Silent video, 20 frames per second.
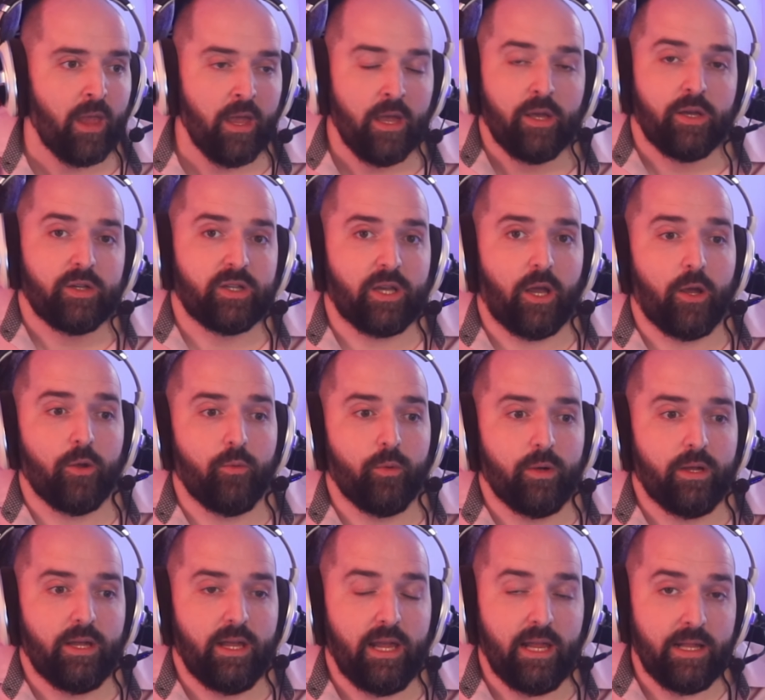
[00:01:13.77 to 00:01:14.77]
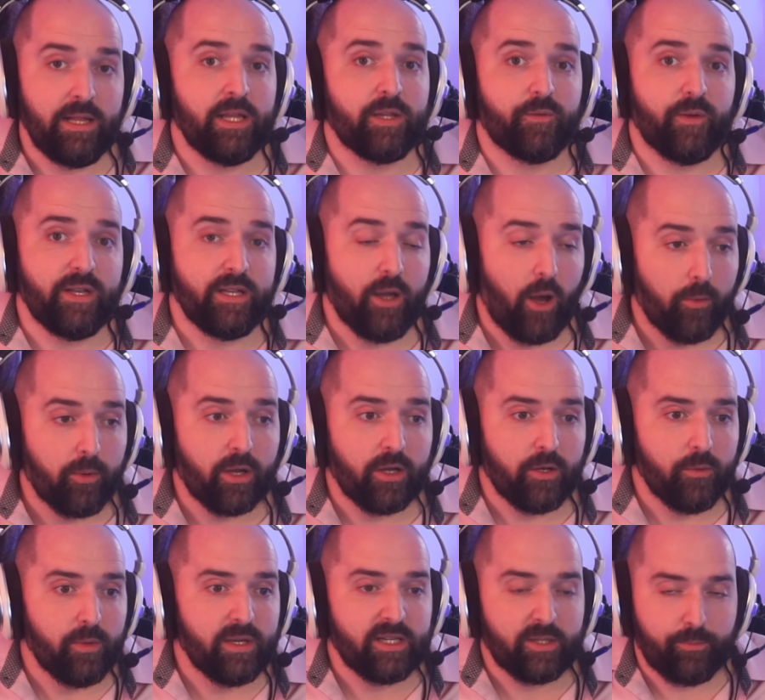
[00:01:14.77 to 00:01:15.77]
So in this video I'm going
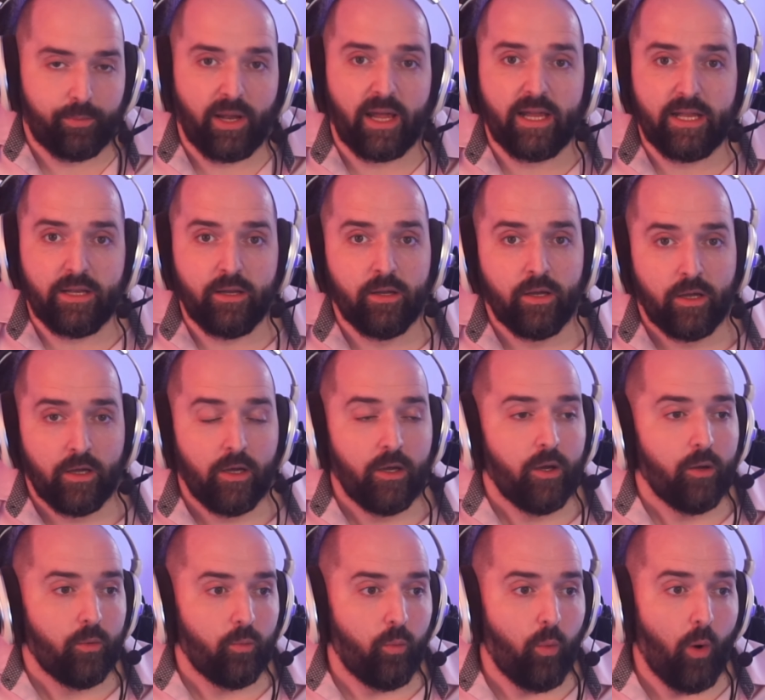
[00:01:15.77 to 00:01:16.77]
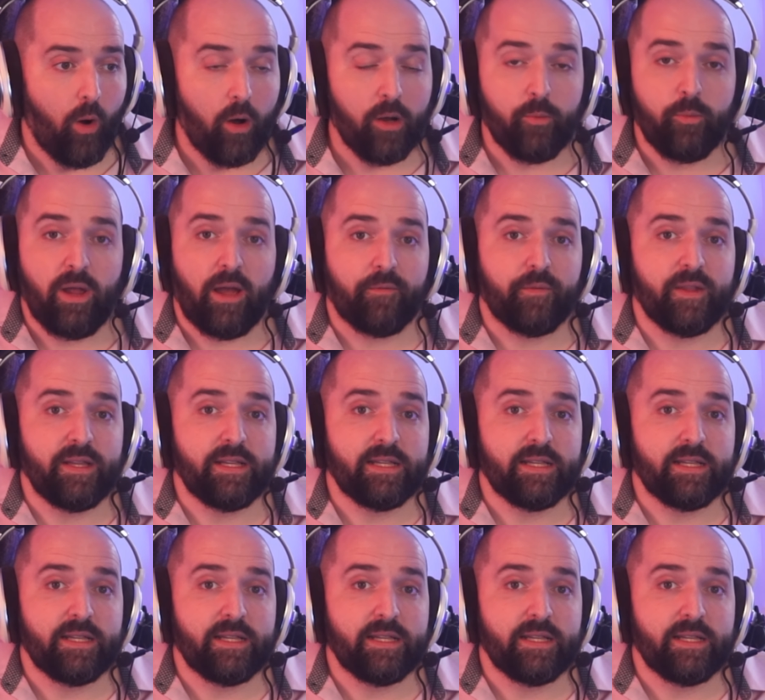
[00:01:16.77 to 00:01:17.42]
to explain why we have things